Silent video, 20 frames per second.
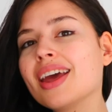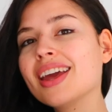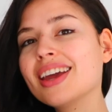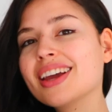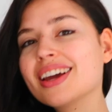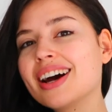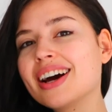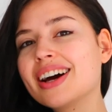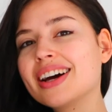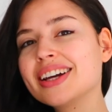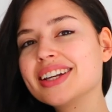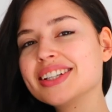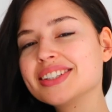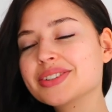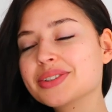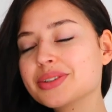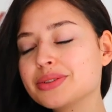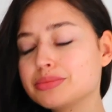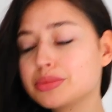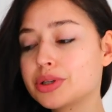Hey
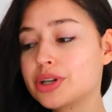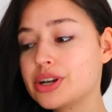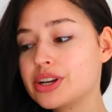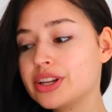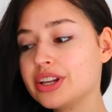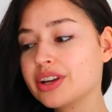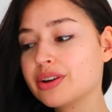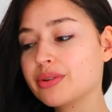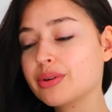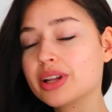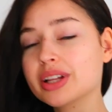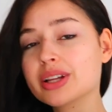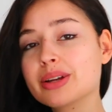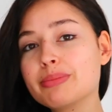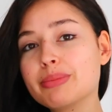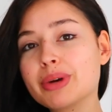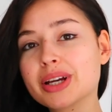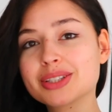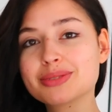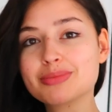guys, good morning,
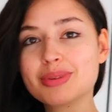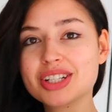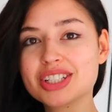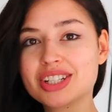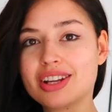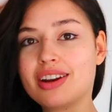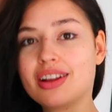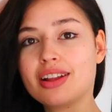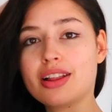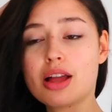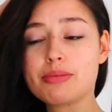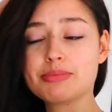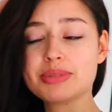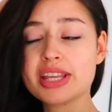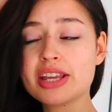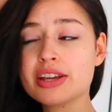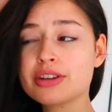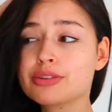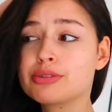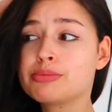welcome back to my channel. I'm
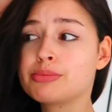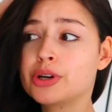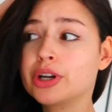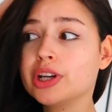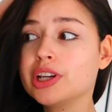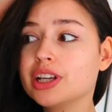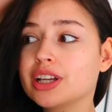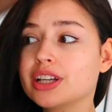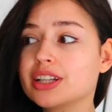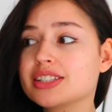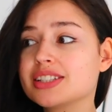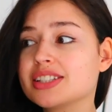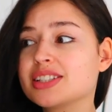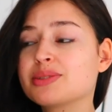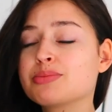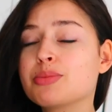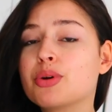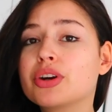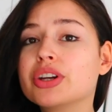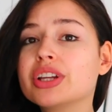saying good morning because
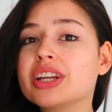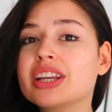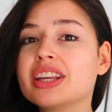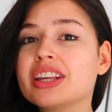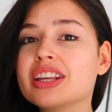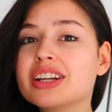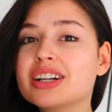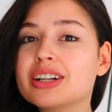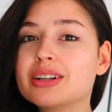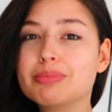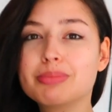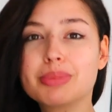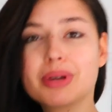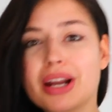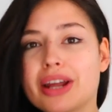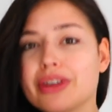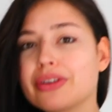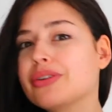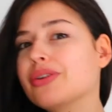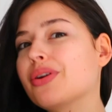it's morning here, but
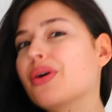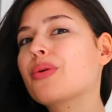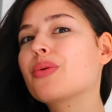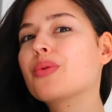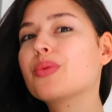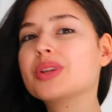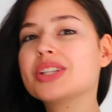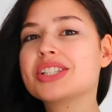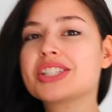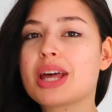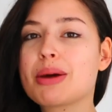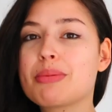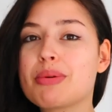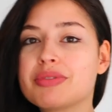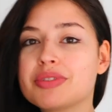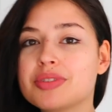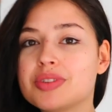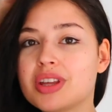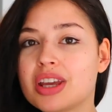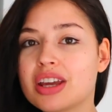I don't know which time
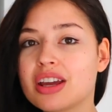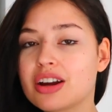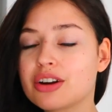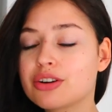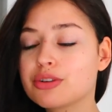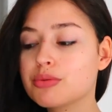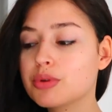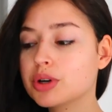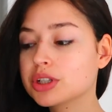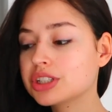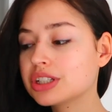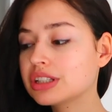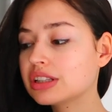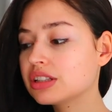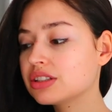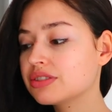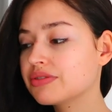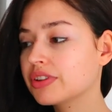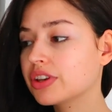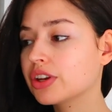of the day are you watching
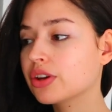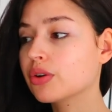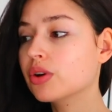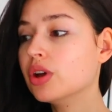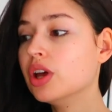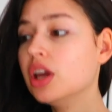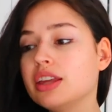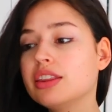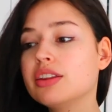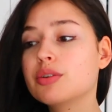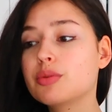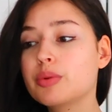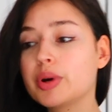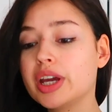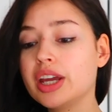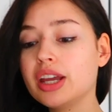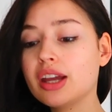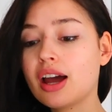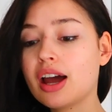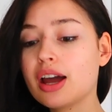this video. Either
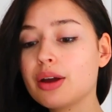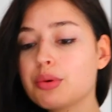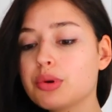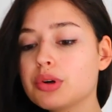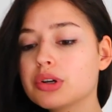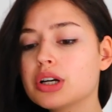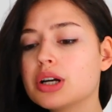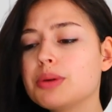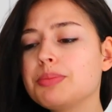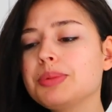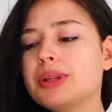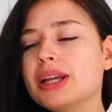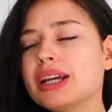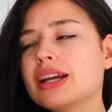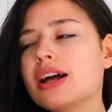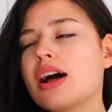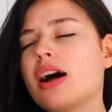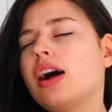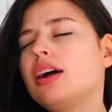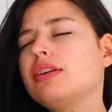way, I woke up
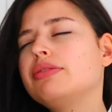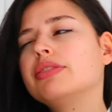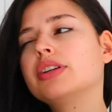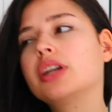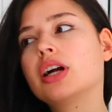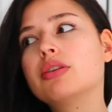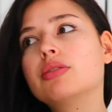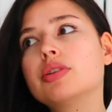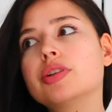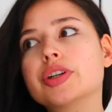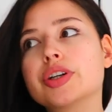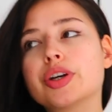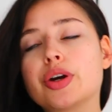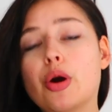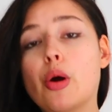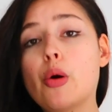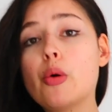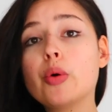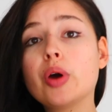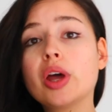like half an hour
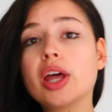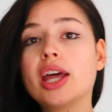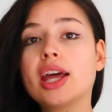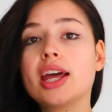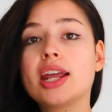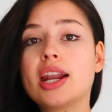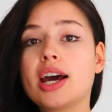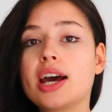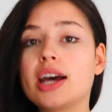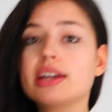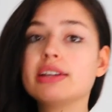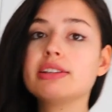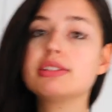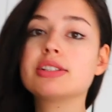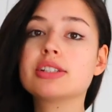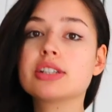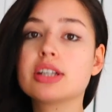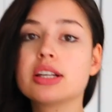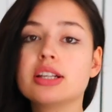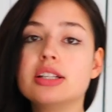ago and I
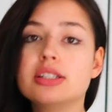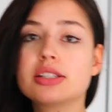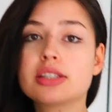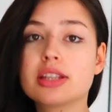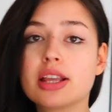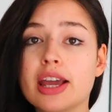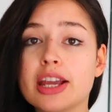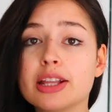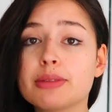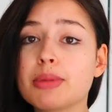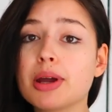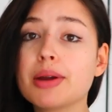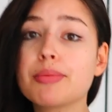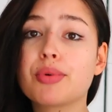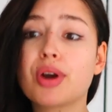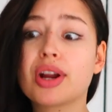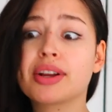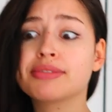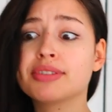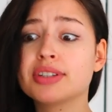just ate my
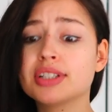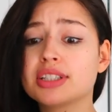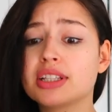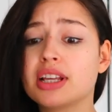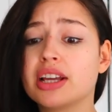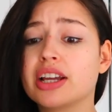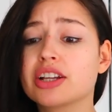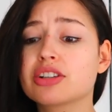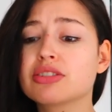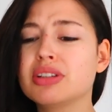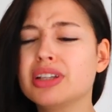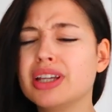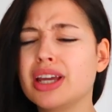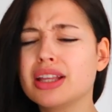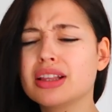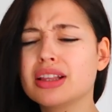breakfast. I actually